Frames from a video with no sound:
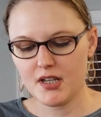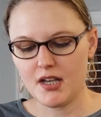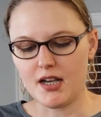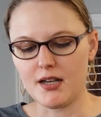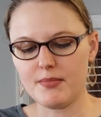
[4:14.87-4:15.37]

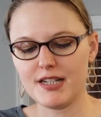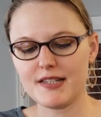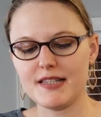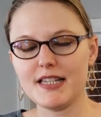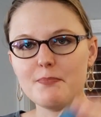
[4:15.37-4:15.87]
but it
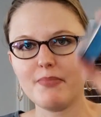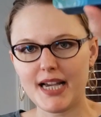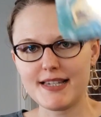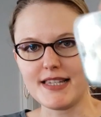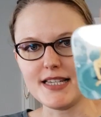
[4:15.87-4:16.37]
is the
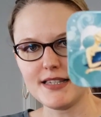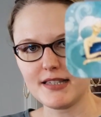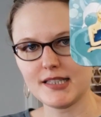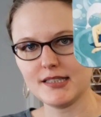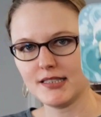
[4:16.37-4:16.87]
Pisces
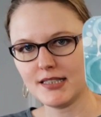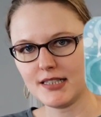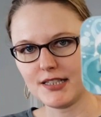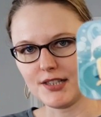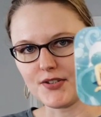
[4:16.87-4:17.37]

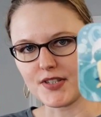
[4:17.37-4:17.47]
loose